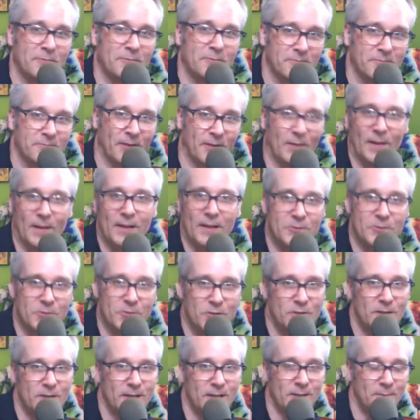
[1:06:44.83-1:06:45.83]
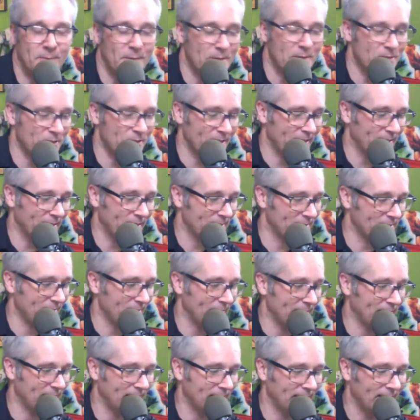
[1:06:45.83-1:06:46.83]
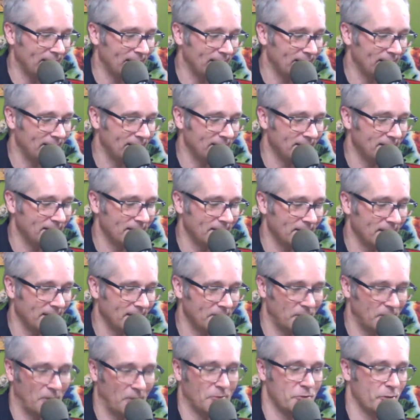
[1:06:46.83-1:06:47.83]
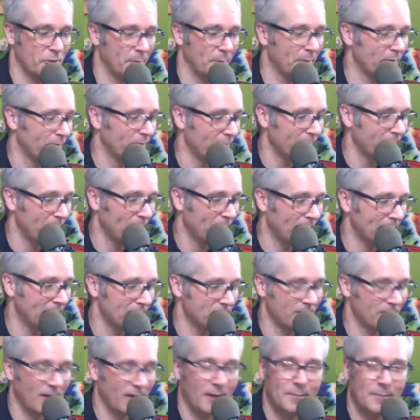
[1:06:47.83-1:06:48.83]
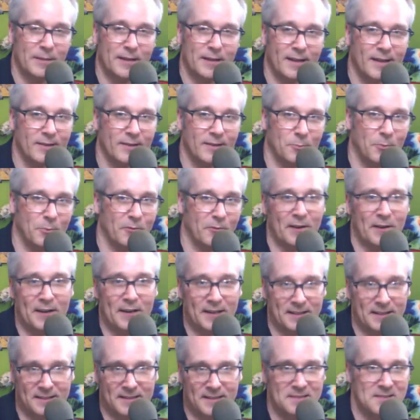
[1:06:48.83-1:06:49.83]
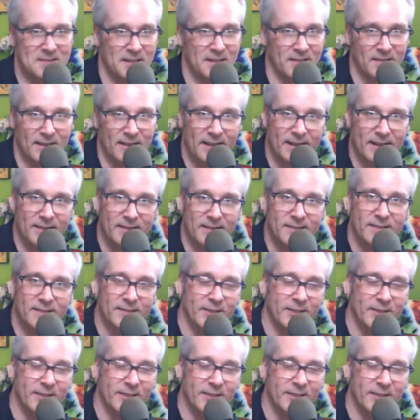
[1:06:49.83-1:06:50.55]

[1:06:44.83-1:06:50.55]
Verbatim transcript: village in Michigan. It's like uh, a, a, German friend of mine described it as Bavarian Disneyland.